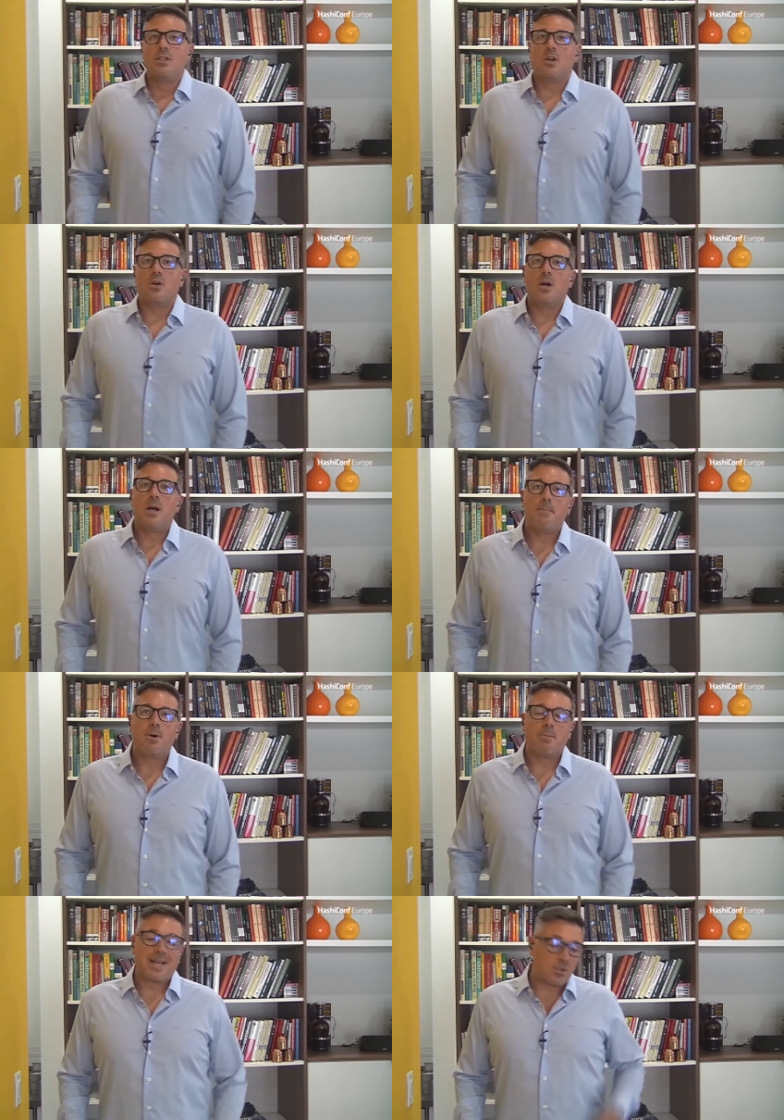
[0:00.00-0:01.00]
So,
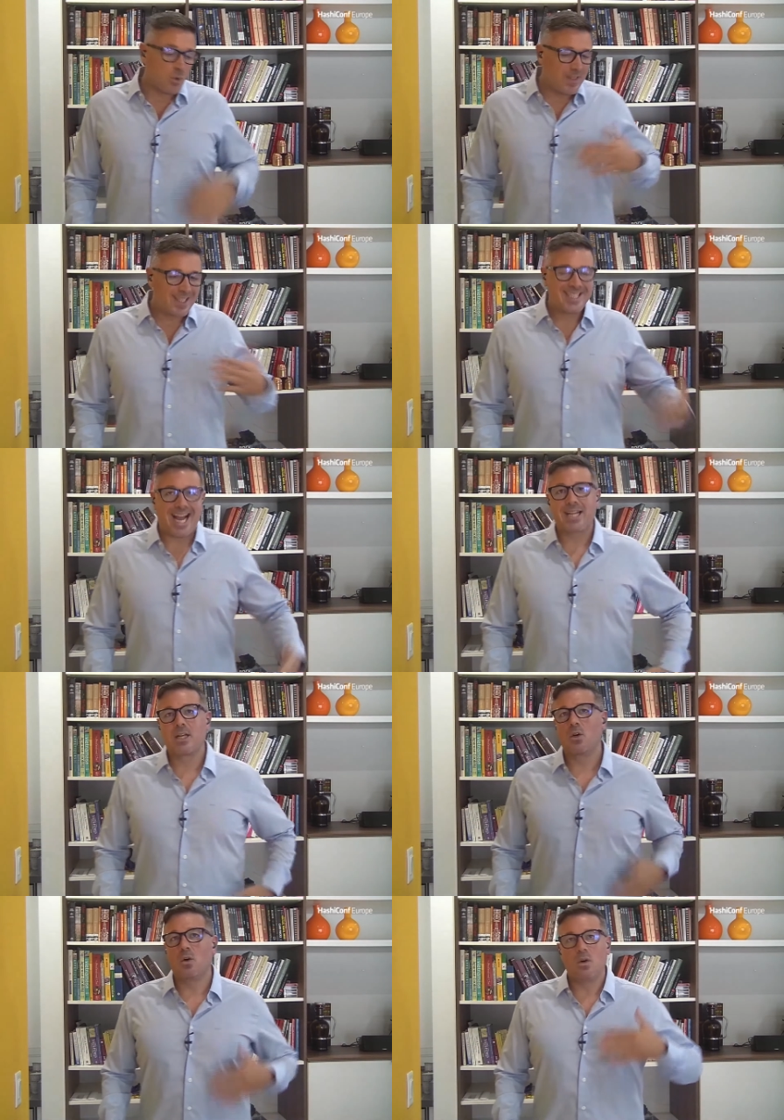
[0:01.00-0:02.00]
but by doing this
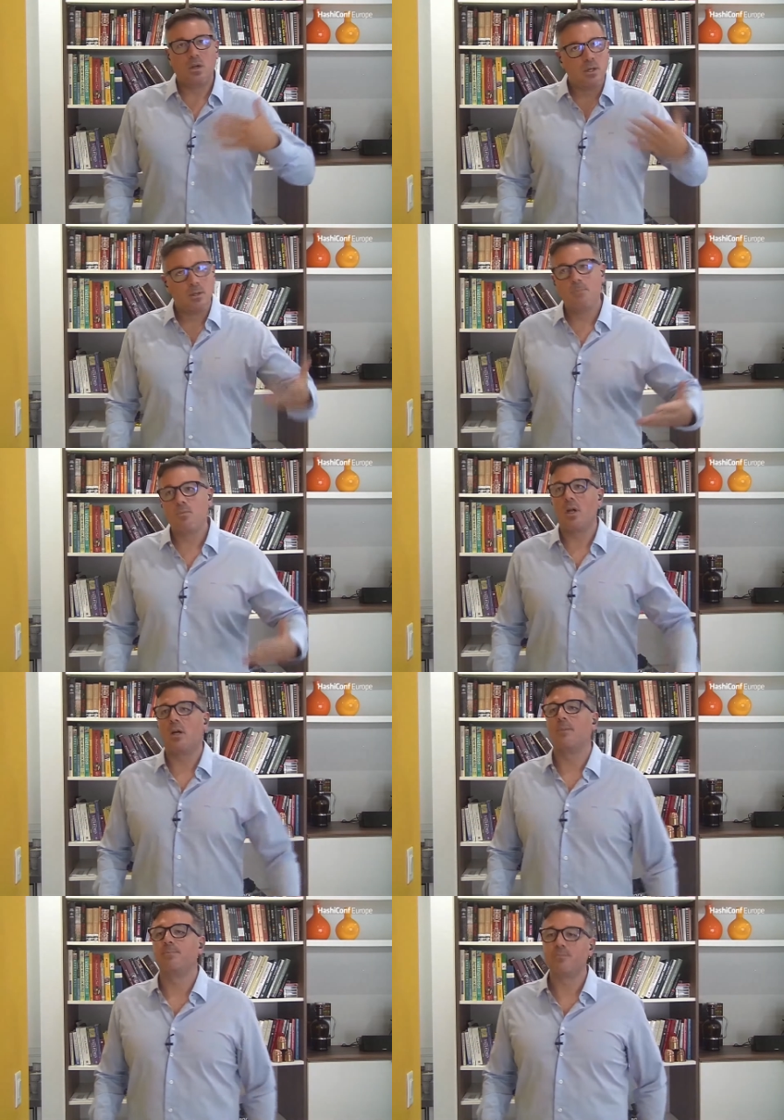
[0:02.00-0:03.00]
tactical
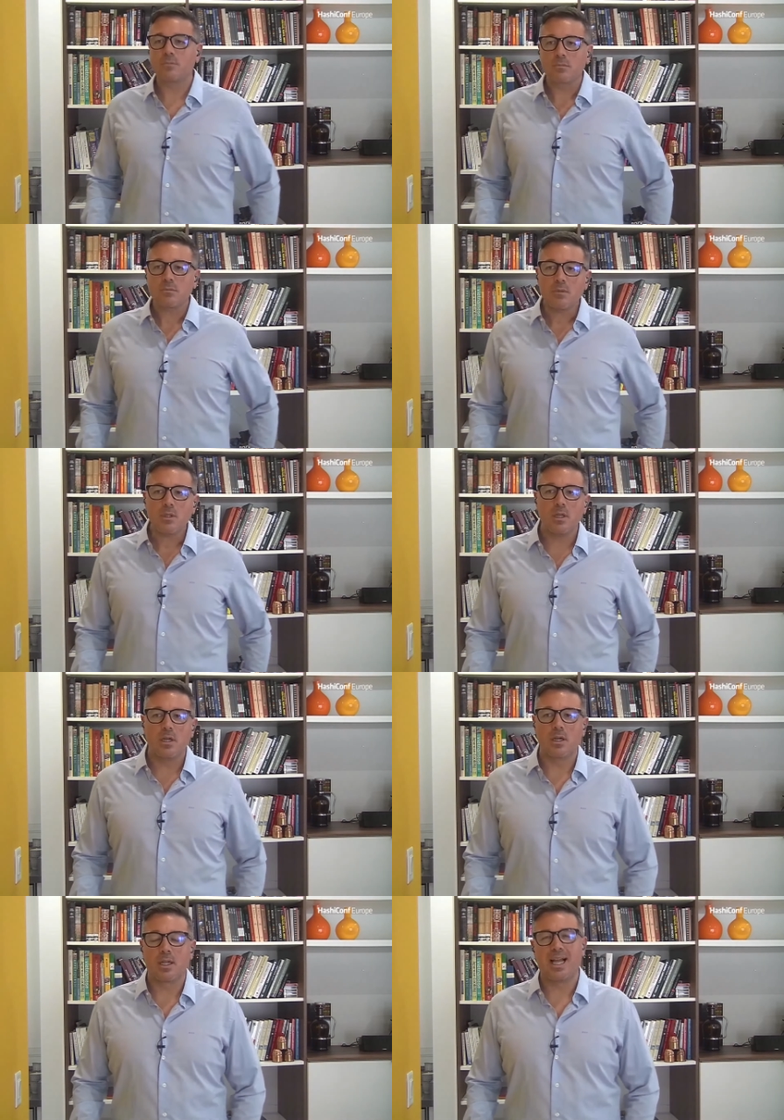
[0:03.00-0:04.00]
um,
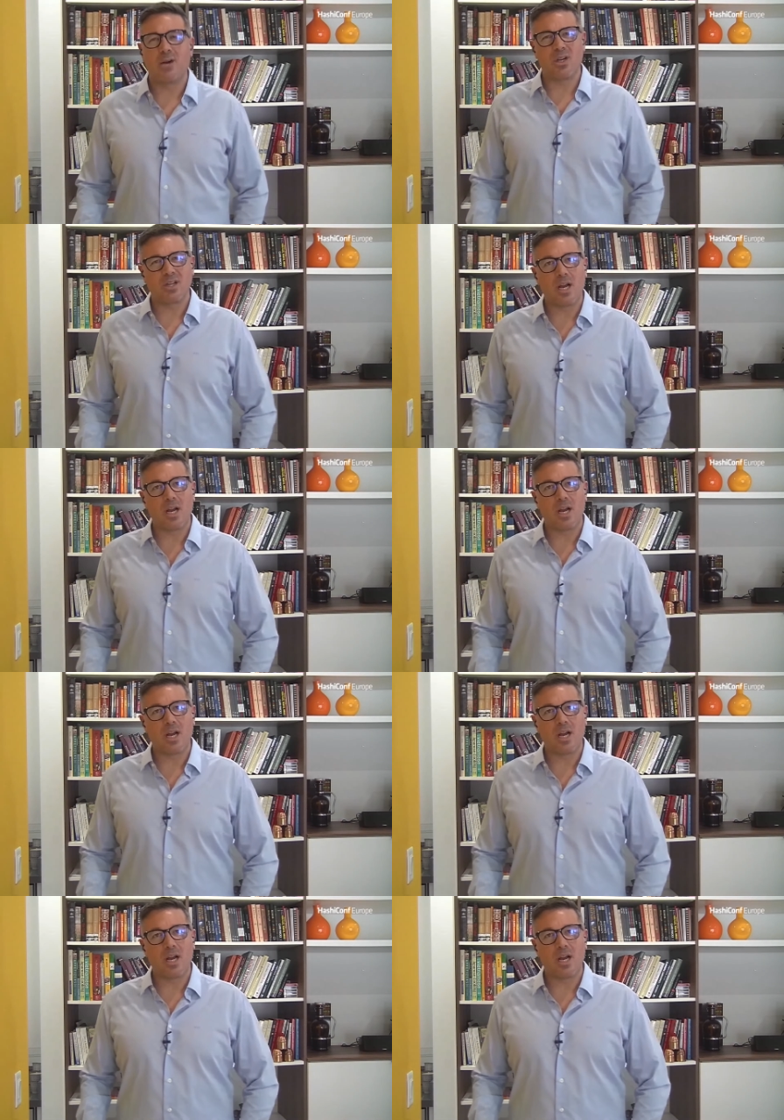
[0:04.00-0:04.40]
uh, cloud